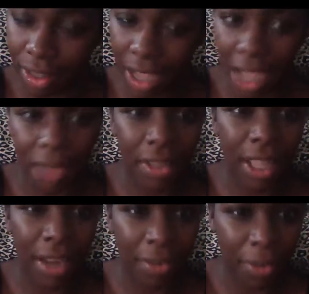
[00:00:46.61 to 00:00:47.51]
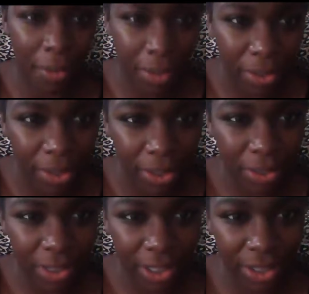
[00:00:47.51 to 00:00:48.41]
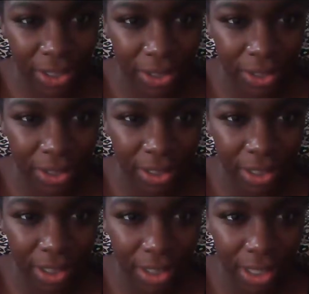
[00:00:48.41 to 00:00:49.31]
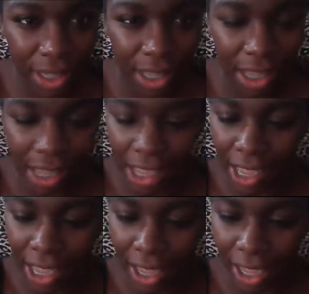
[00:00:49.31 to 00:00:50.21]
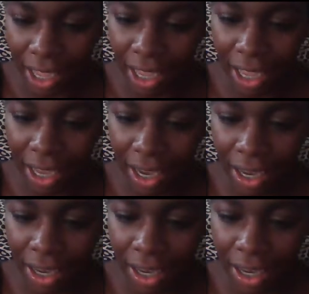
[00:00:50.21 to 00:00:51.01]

I have a lot of emotional issues and